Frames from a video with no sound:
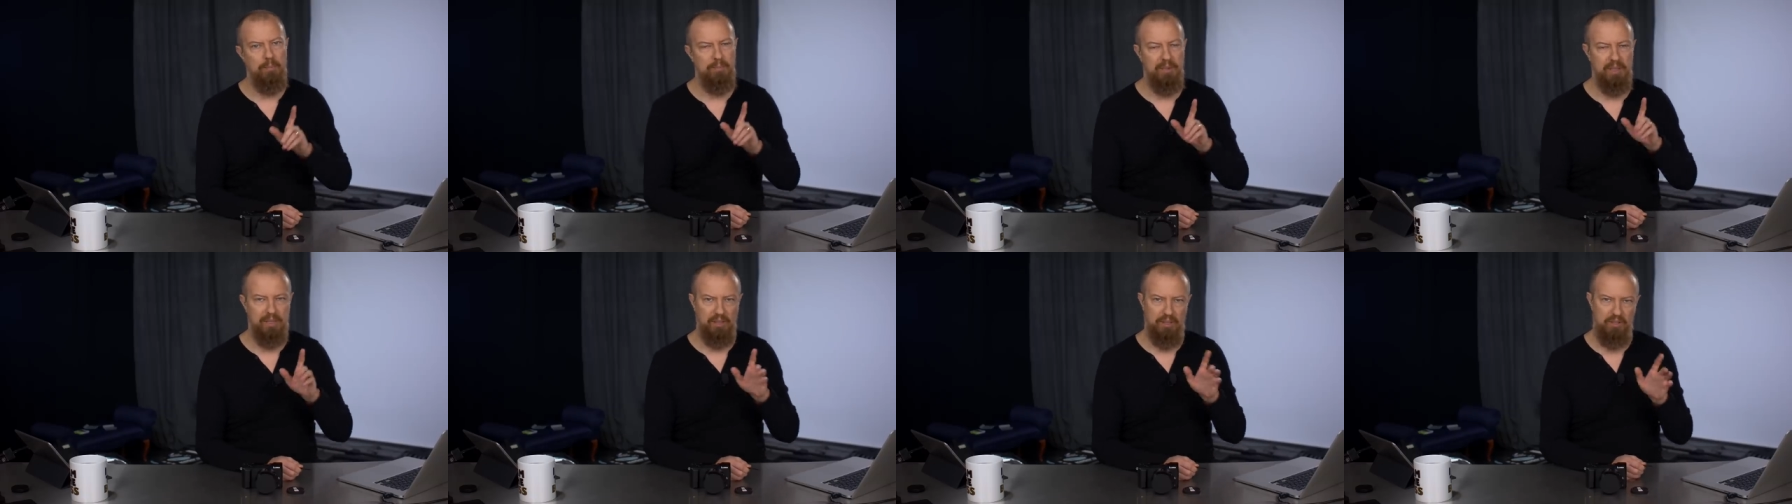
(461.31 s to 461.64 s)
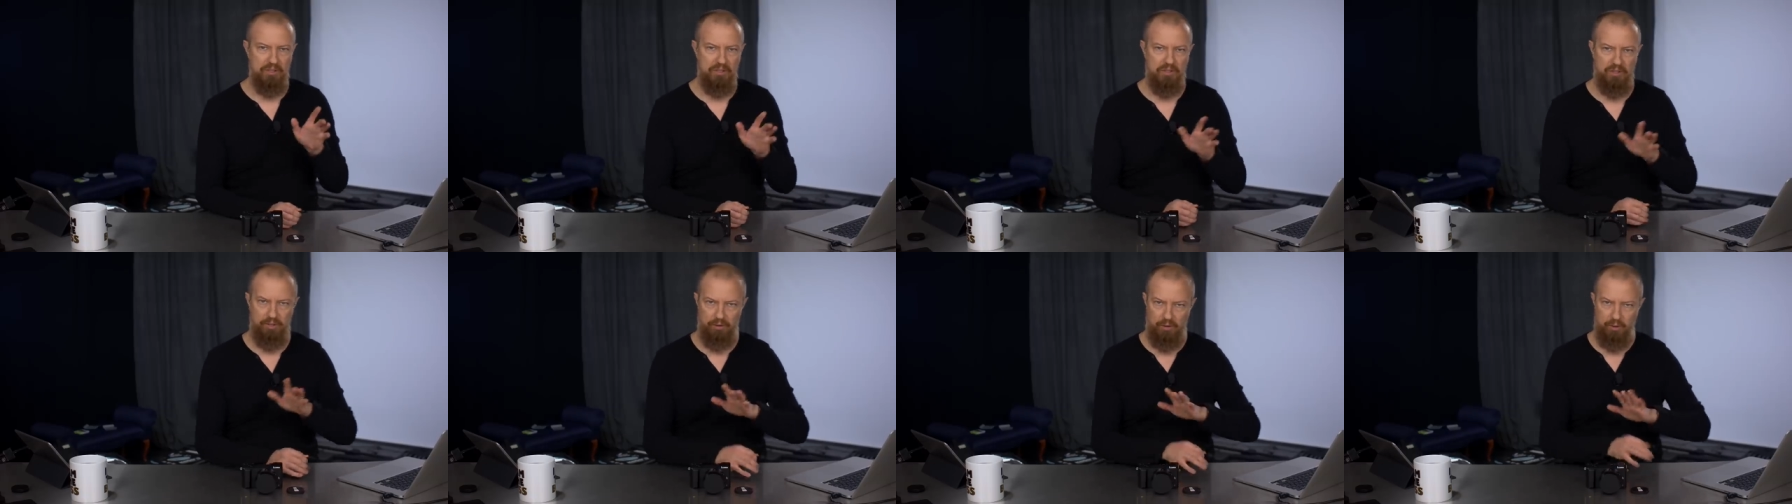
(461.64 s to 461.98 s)

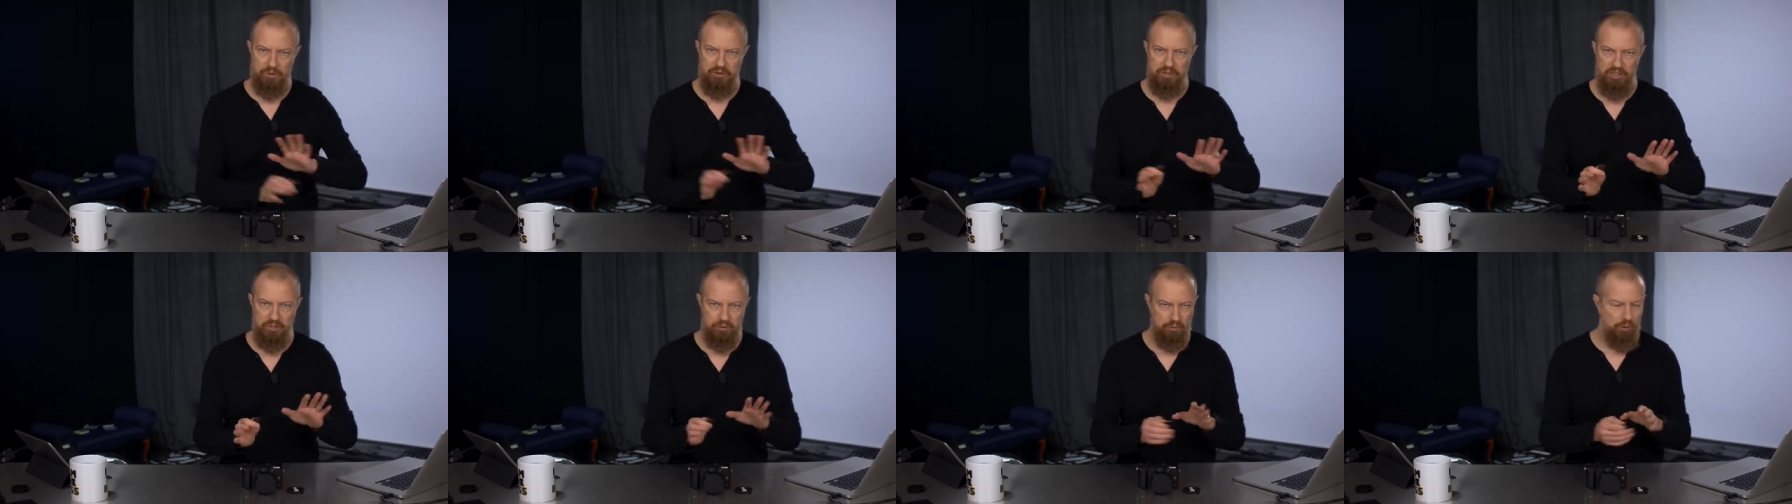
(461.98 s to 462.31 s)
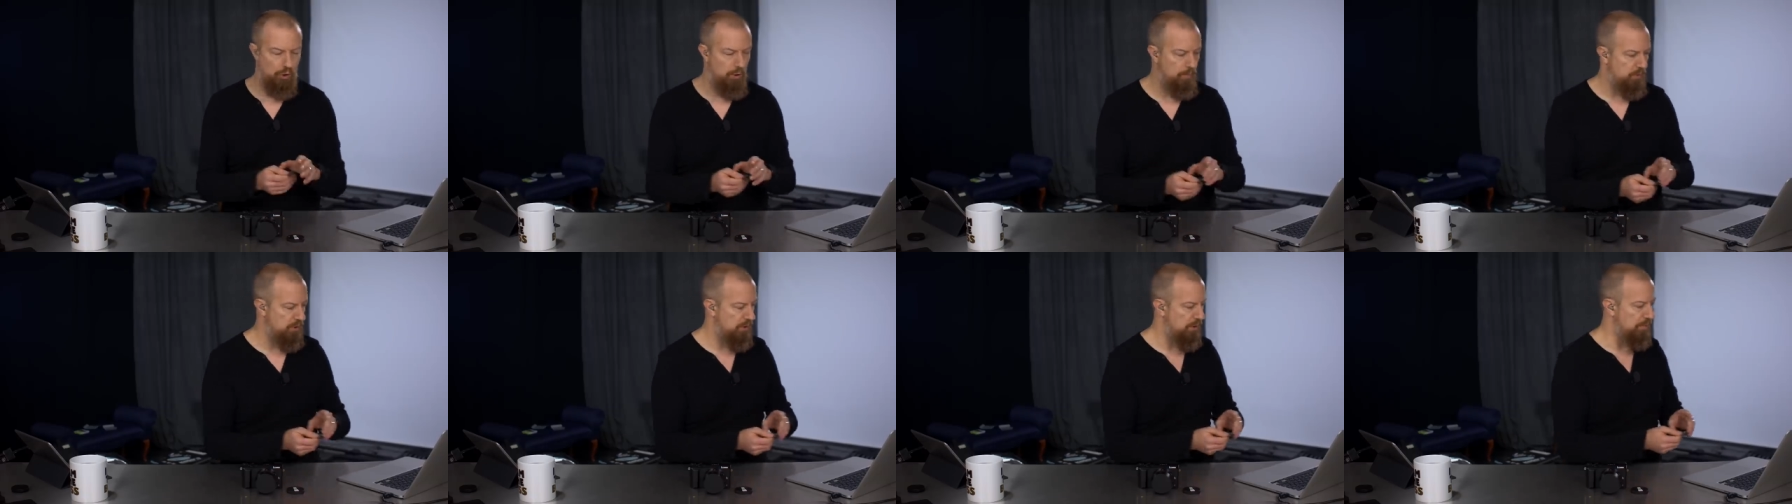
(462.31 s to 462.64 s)
because those seats are
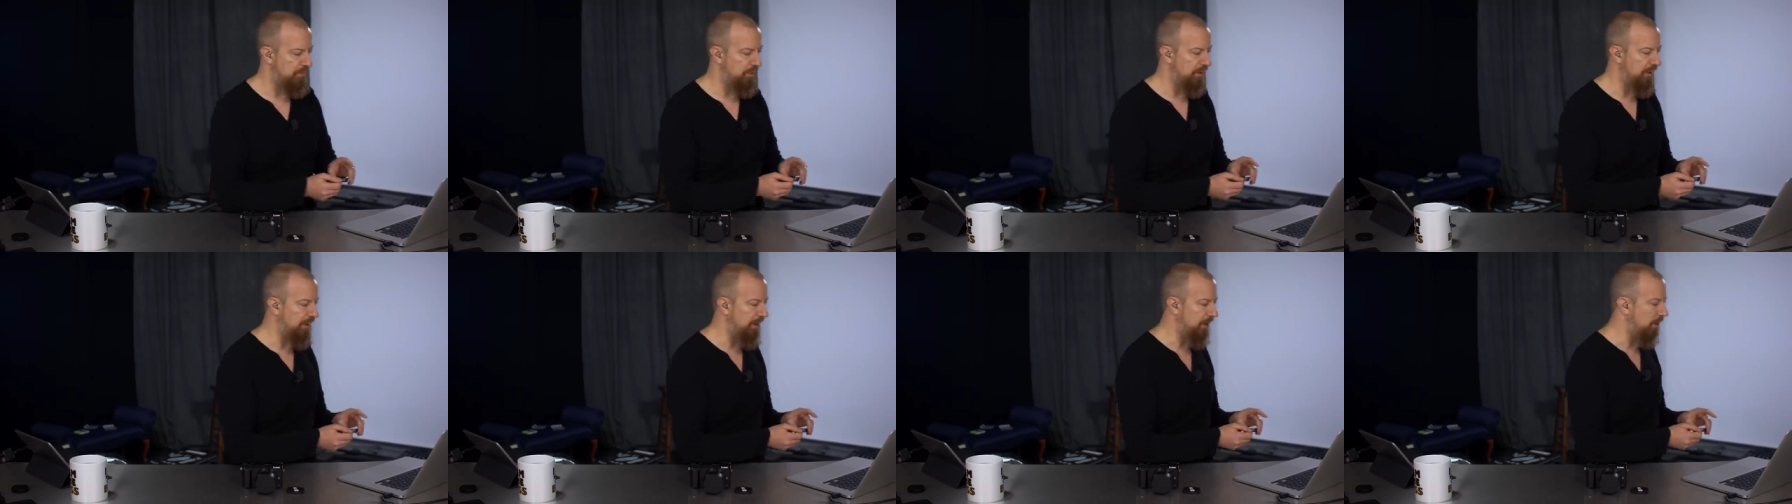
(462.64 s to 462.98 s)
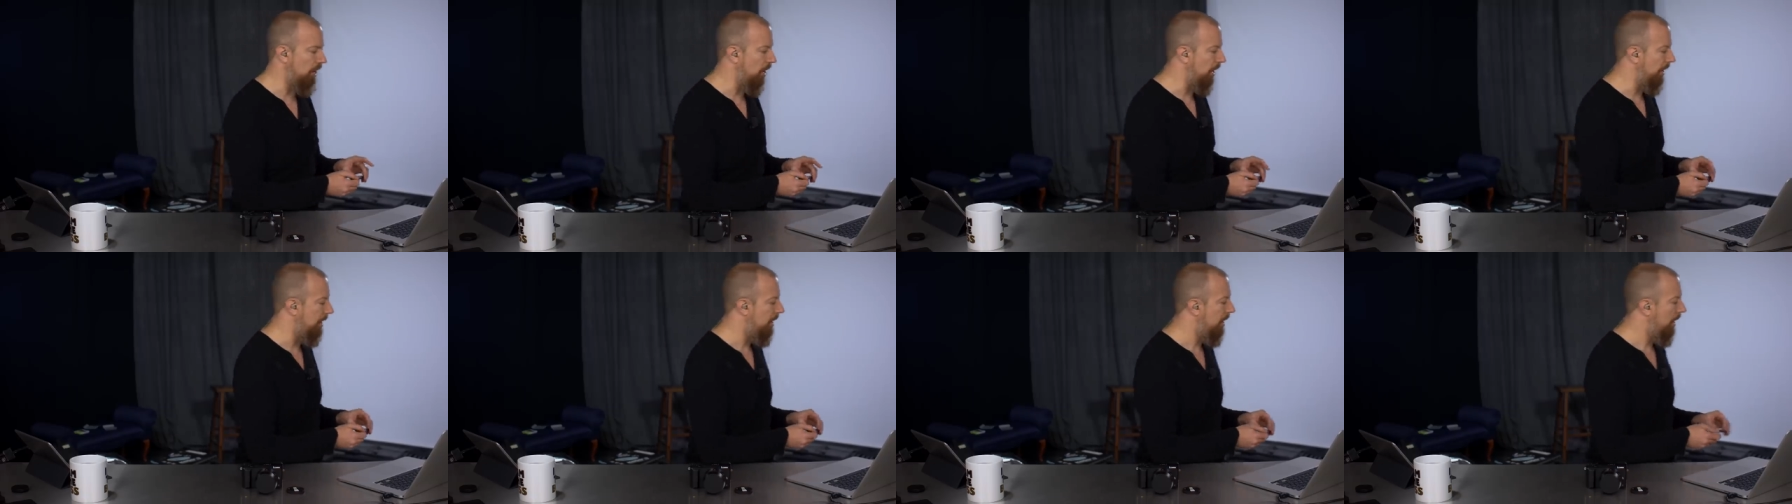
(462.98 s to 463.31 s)
almost completely
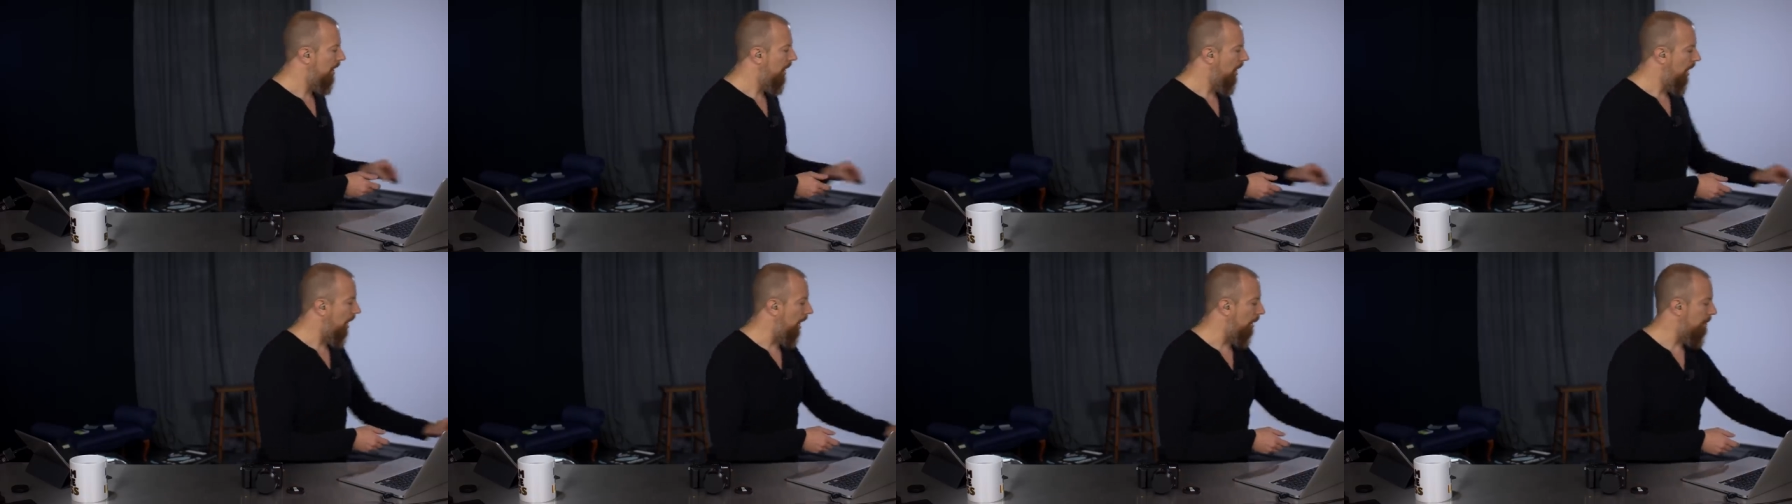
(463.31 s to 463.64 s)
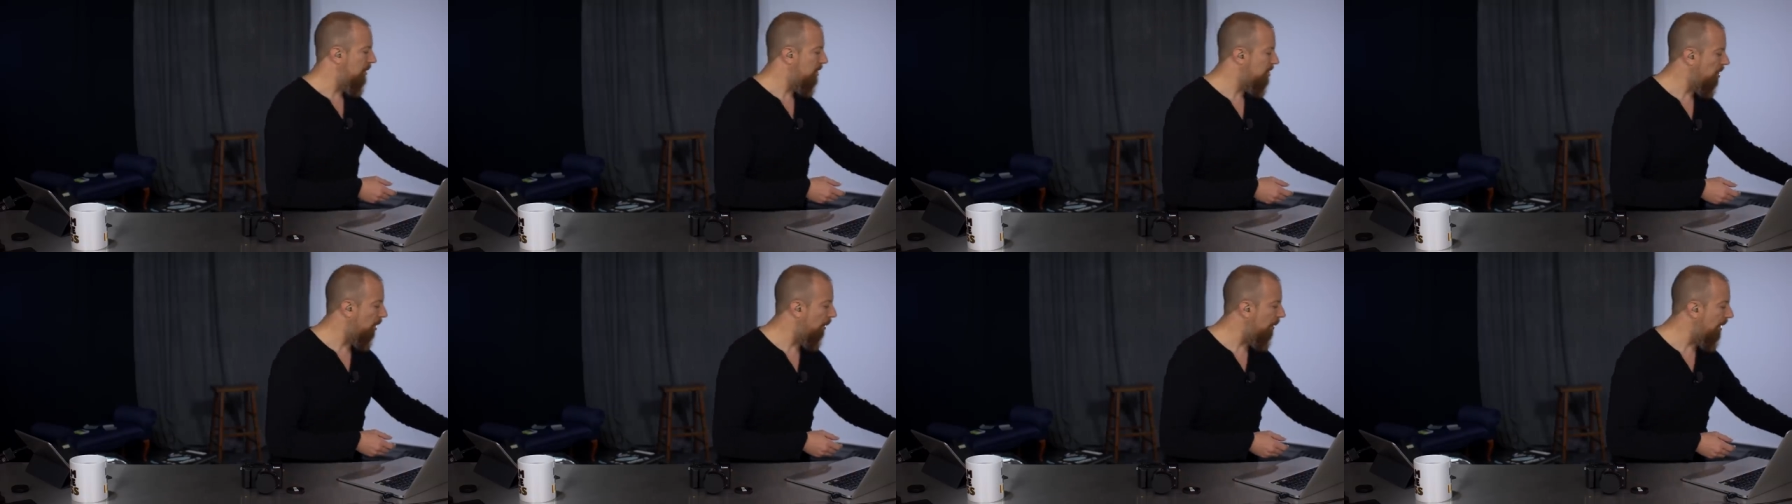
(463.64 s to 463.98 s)
gone. Um,
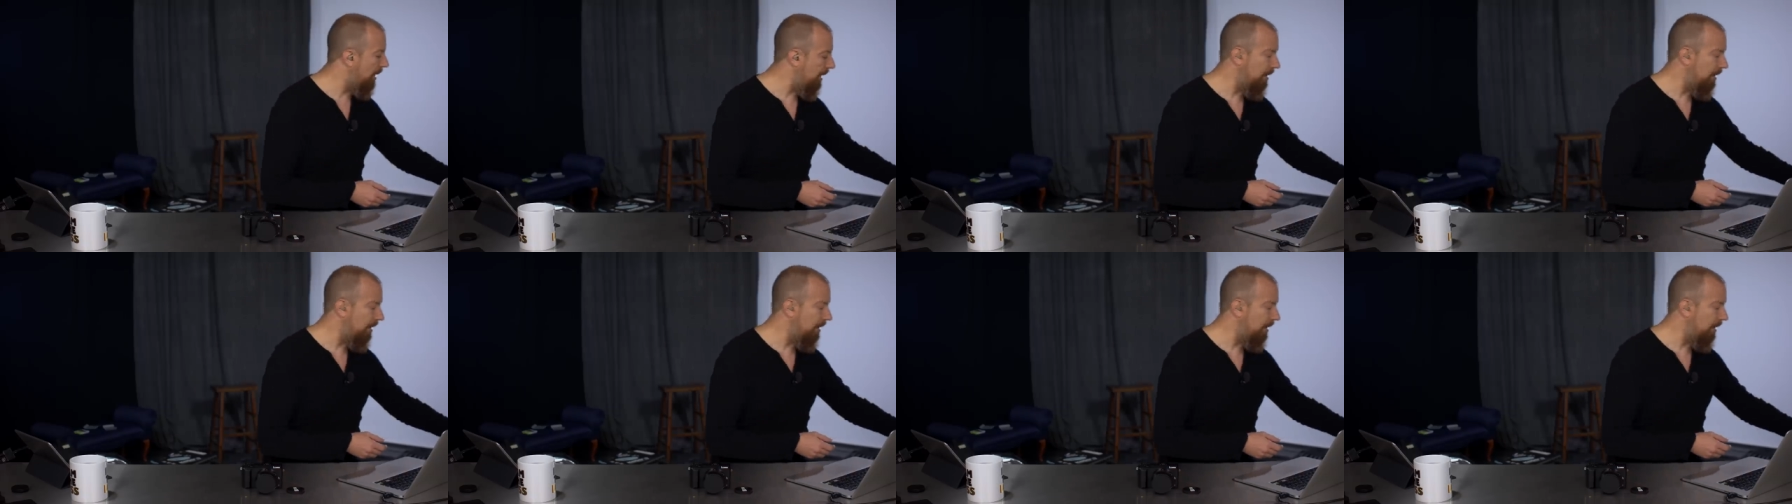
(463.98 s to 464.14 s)
so